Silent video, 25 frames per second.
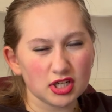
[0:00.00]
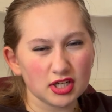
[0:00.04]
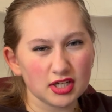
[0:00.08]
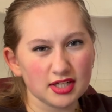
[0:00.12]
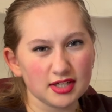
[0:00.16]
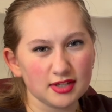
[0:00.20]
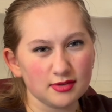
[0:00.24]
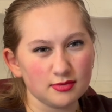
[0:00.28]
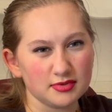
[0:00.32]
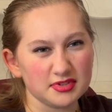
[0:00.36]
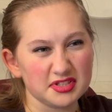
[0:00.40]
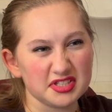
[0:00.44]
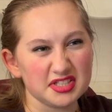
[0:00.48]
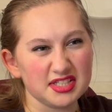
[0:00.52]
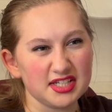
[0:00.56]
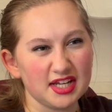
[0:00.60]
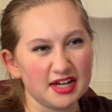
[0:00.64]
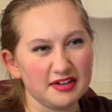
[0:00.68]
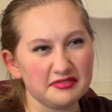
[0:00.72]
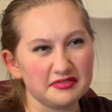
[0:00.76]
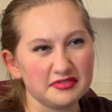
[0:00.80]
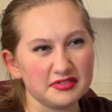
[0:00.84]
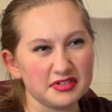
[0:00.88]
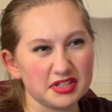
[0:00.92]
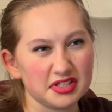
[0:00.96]
He was
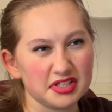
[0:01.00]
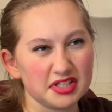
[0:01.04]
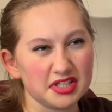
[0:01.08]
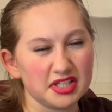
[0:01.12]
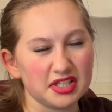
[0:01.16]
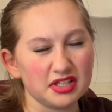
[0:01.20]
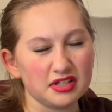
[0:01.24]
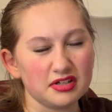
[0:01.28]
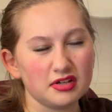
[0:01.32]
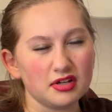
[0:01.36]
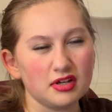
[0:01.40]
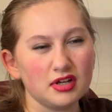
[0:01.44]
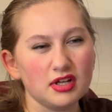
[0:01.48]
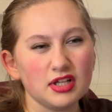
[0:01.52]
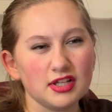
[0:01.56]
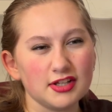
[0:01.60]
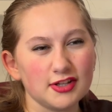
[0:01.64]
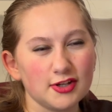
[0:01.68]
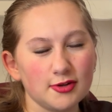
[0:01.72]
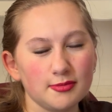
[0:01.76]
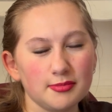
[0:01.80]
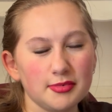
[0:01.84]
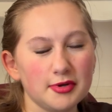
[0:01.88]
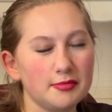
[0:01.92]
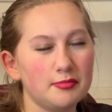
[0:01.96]
definitely a
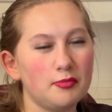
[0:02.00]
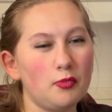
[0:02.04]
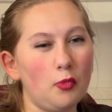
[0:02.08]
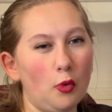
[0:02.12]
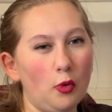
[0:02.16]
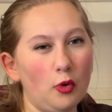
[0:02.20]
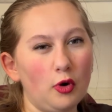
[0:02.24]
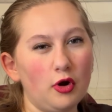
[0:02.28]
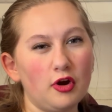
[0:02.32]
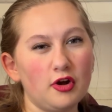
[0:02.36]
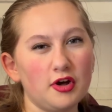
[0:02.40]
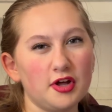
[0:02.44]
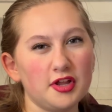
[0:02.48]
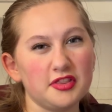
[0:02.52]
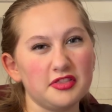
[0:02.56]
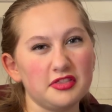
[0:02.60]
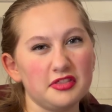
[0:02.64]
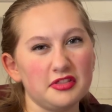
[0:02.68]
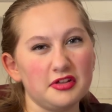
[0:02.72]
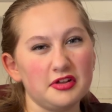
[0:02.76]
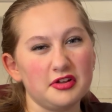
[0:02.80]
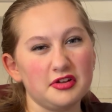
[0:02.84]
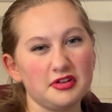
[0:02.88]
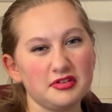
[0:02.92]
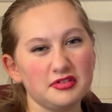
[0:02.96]
little bit more on
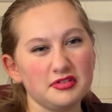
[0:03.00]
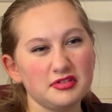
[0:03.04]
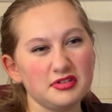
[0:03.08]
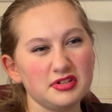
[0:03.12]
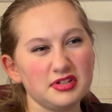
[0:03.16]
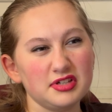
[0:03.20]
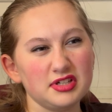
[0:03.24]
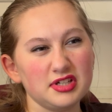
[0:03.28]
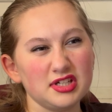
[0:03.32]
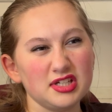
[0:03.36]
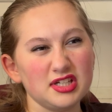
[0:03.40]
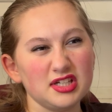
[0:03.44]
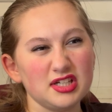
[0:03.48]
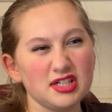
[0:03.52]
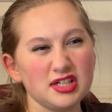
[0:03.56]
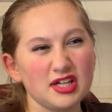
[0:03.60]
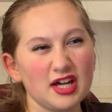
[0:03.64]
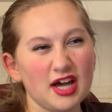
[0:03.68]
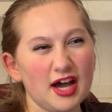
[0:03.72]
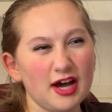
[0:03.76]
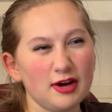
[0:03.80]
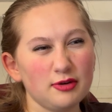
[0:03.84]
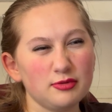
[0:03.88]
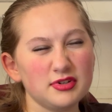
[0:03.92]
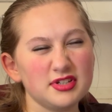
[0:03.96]
the,
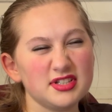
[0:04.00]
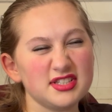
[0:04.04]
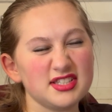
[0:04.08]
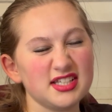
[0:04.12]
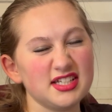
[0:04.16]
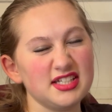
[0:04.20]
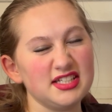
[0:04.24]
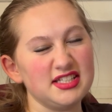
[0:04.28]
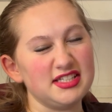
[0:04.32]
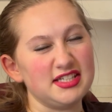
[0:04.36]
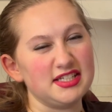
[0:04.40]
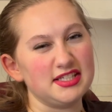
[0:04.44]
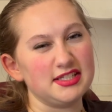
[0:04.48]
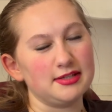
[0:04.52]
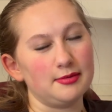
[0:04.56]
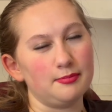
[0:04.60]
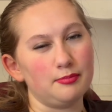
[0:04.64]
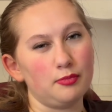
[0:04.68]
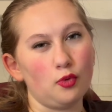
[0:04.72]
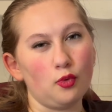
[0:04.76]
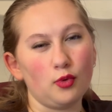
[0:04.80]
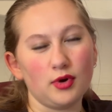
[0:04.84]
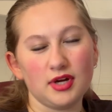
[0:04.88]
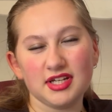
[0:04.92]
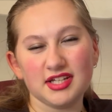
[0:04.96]
I wouldn't say
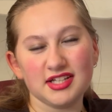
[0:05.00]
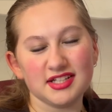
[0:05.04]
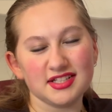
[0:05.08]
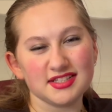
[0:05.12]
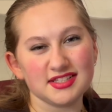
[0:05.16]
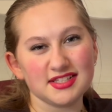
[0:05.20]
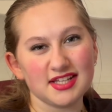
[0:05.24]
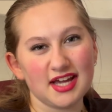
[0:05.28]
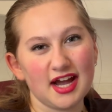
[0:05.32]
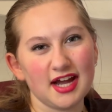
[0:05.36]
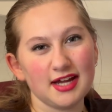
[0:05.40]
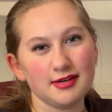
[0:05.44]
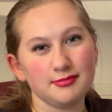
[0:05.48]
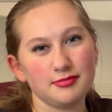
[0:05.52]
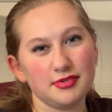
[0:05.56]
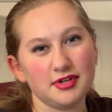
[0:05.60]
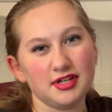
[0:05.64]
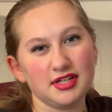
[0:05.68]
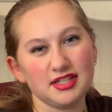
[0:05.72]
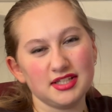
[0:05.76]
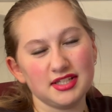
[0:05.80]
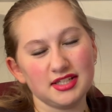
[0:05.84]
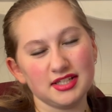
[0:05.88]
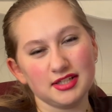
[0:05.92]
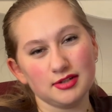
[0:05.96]
disappointing side, but
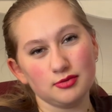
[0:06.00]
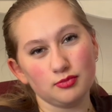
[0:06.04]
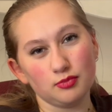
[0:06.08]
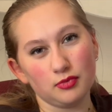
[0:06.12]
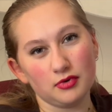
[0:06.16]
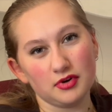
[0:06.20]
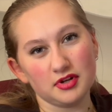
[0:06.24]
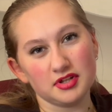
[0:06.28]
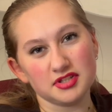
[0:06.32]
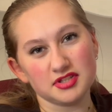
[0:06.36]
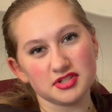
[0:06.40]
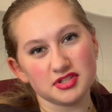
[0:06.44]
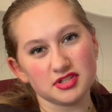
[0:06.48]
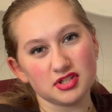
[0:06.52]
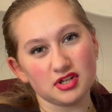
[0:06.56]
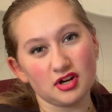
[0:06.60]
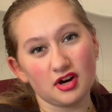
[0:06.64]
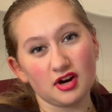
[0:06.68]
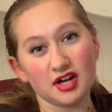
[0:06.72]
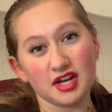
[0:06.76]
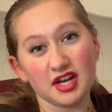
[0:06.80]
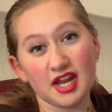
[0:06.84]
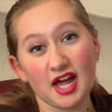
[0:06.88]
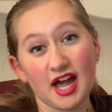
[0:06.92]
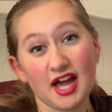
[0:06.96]
he was
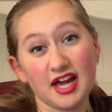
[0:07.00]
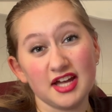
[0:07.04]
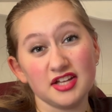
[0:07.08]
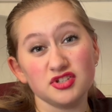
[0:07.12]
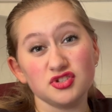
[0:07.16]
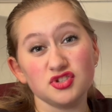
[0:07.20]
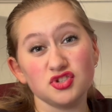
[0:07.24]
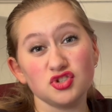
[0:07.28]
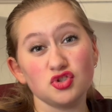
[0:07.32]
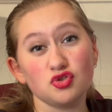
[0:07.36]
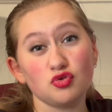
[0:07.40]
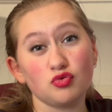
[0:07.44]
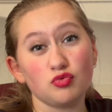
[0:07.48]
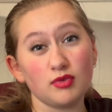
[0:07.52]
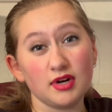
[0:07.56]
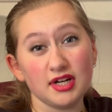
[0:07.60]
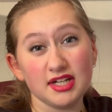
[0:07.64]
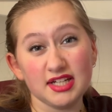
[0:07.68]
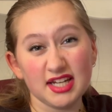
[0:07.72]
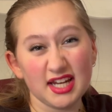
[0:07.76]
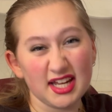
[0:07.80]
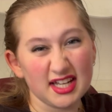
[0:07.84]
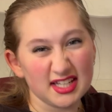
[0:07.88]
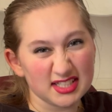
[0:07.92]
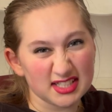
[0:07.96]
not as
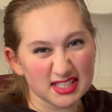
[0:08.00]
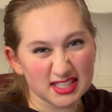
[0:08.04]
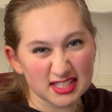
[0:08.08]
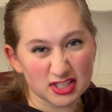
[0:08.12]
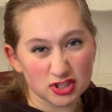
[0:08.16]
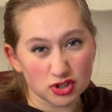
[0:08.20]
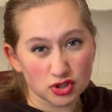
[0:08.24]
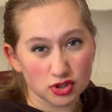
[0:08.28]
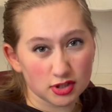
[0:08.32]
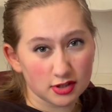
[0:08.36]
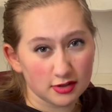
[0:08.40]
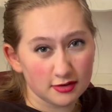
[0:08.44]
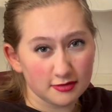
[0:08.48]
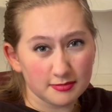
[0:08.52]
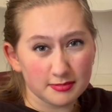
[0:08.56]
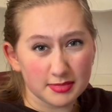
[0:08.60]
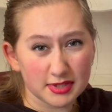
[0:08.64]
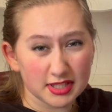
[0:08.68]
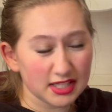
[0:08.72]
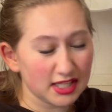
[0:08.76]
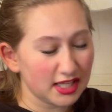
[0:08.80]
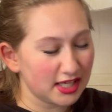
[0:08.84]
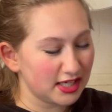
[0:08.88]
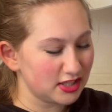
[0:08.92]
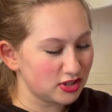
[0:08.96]
great as he should have
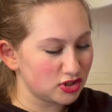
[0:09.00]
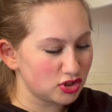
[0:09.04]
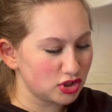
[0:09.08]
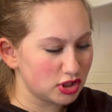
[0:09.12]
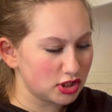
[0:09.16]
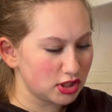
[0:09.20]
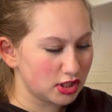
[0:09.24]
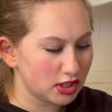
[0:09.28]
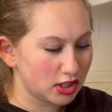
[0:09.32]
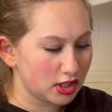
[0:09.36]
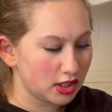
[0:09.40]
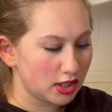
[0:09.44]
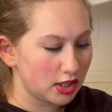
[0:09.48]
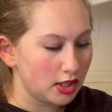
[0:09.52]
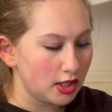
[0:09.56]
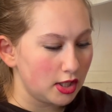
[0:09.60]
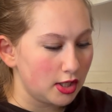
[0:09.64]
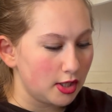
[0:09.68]
been last year.